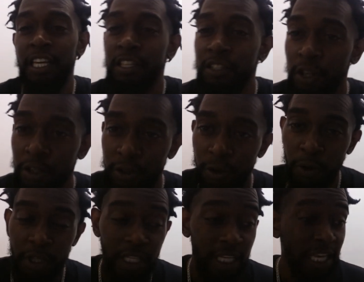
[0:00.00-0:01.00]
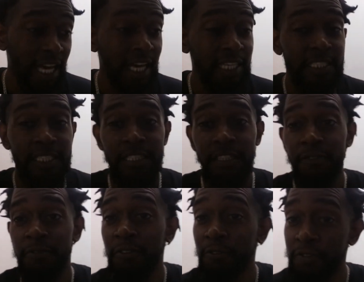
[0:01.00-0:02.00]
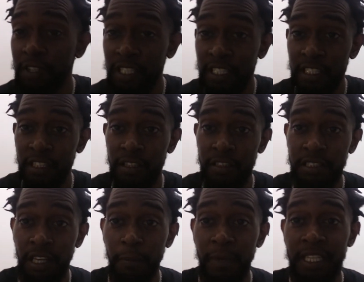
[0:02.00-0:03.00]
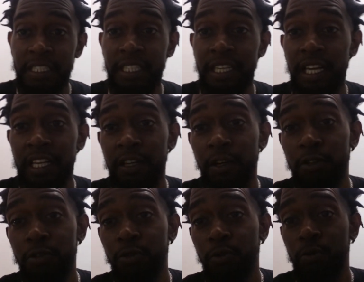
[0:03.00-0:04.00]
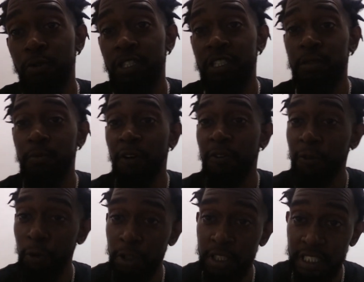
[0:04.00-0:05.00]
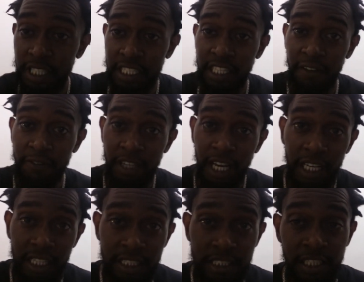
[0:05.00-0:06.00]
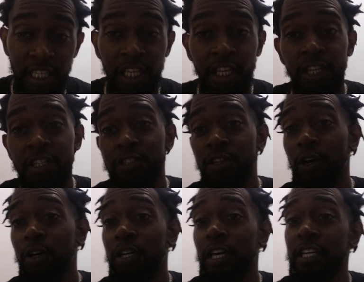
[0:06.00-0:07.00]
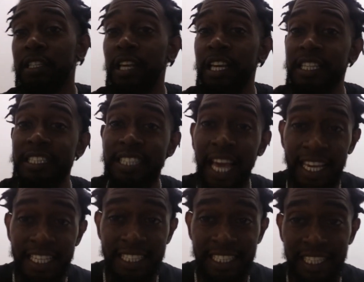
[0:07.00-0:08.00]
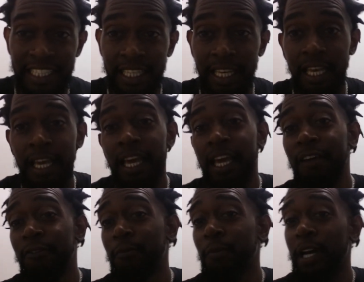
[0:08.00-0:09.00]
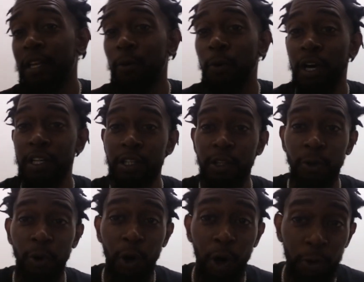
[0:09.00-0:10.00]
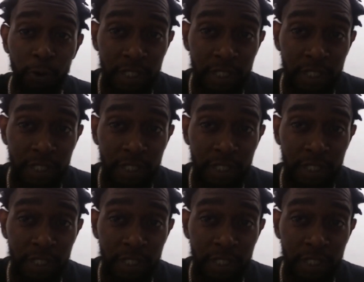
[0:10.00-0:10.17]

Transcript: you don't know in the last 15 years I basically got through this is my fourth set of locks so it's exciting everybody want to know how